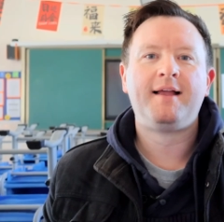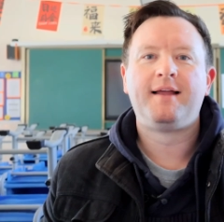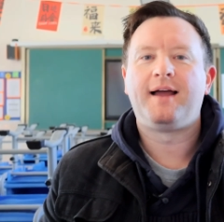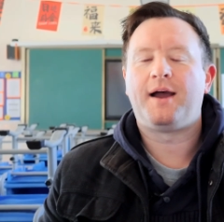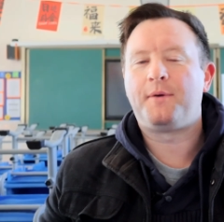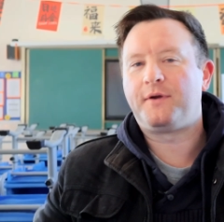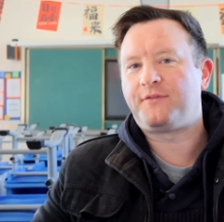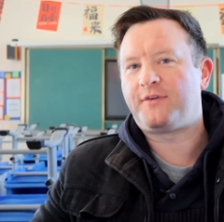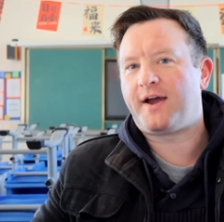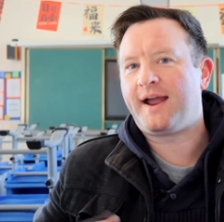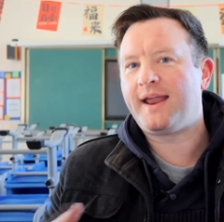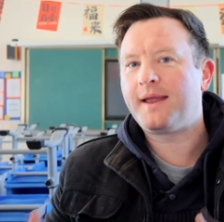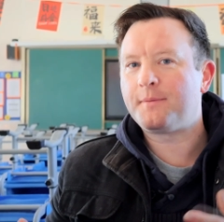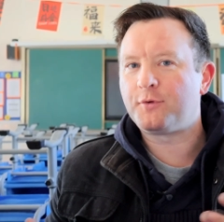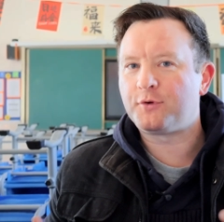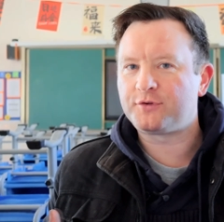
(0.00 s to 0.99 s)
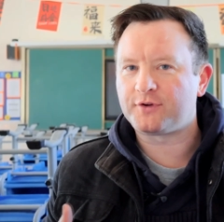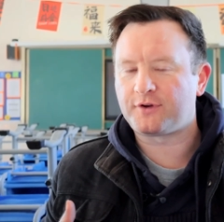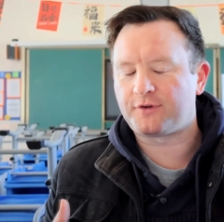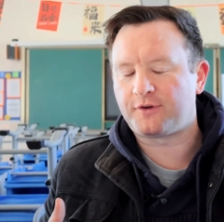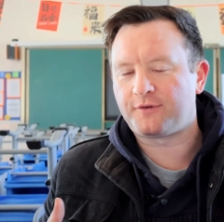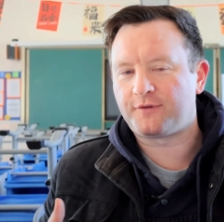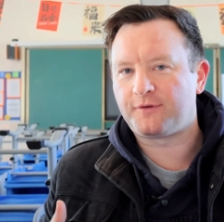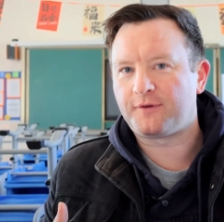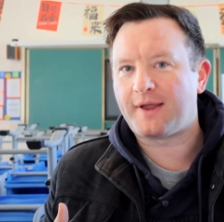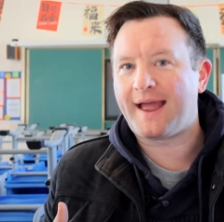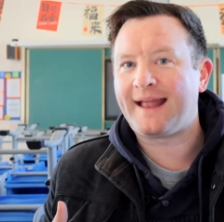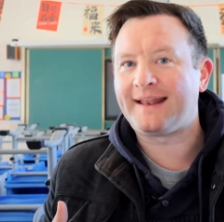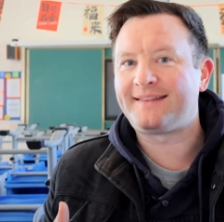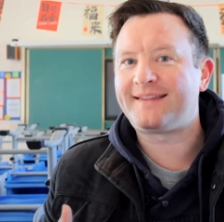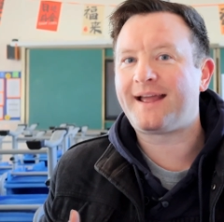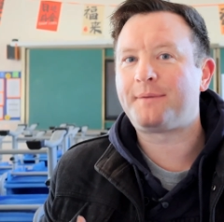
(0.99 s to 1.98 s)
However, I am also going to
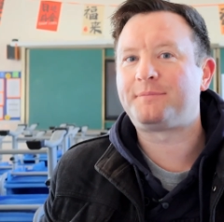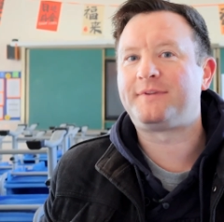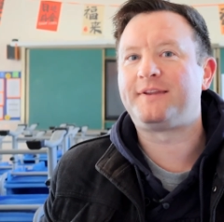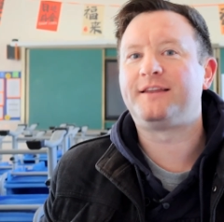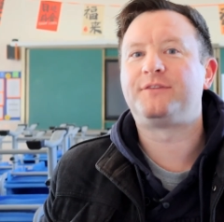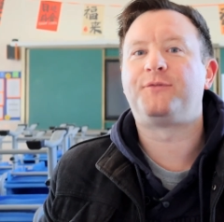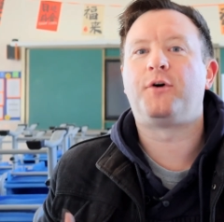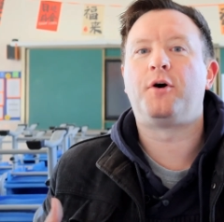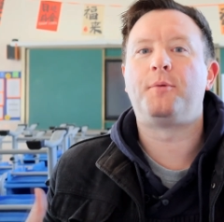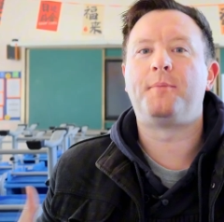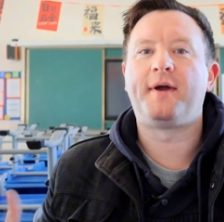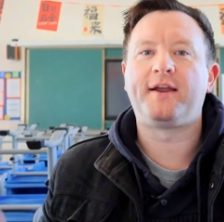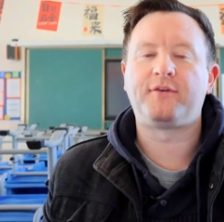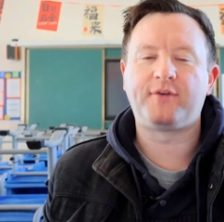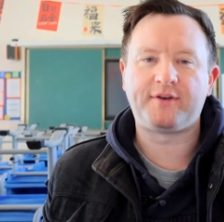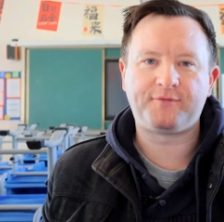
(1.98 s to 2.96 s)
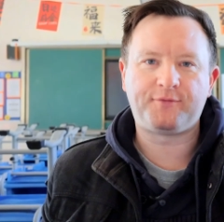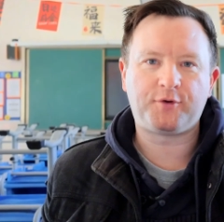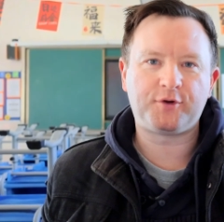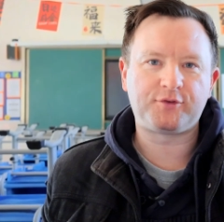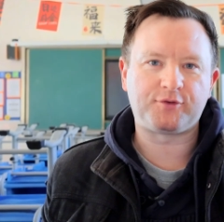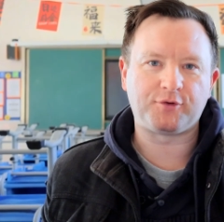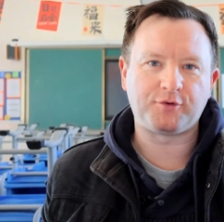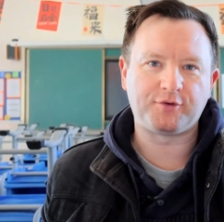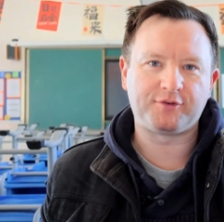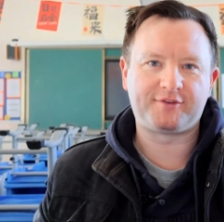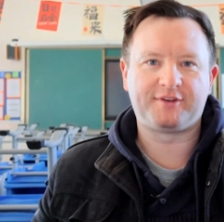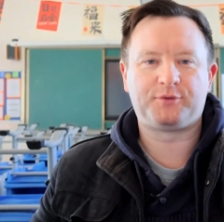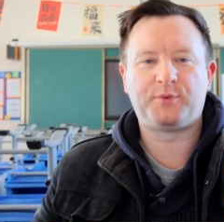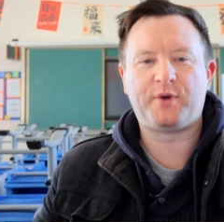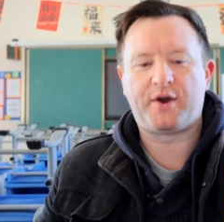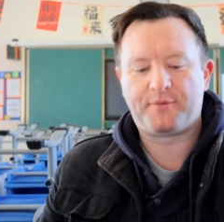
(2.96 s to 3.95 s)
adapt this for my grade 4 students
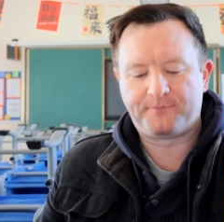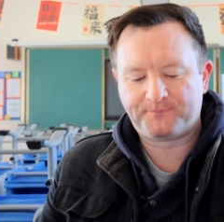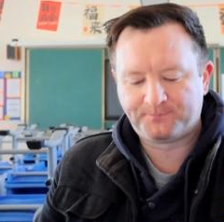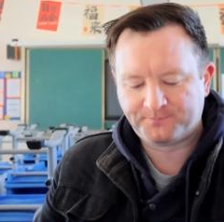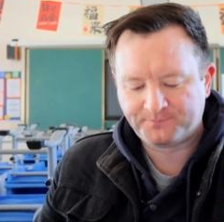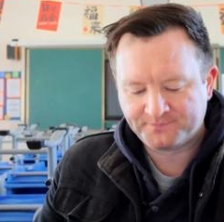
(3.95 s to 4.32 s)
as well.